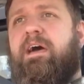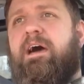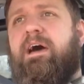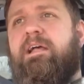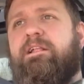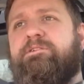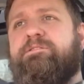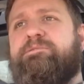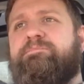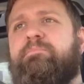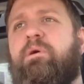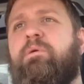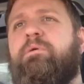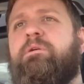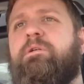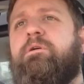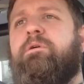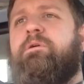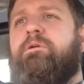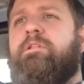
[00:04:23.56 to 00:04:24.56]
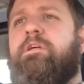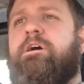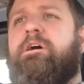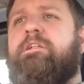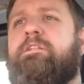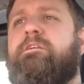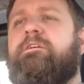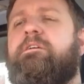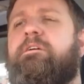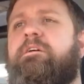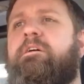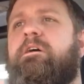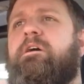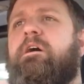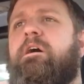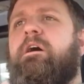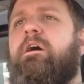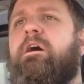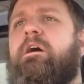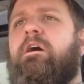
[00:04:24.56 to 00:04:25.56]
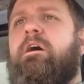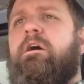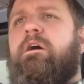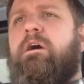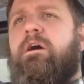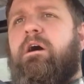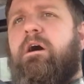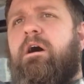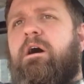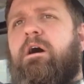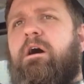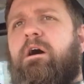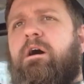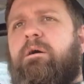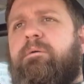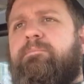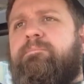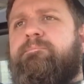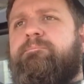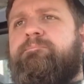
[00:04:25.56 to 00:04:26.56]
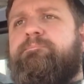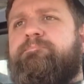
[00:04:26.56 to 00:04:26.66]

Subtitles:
I don't smoke it a whole lot.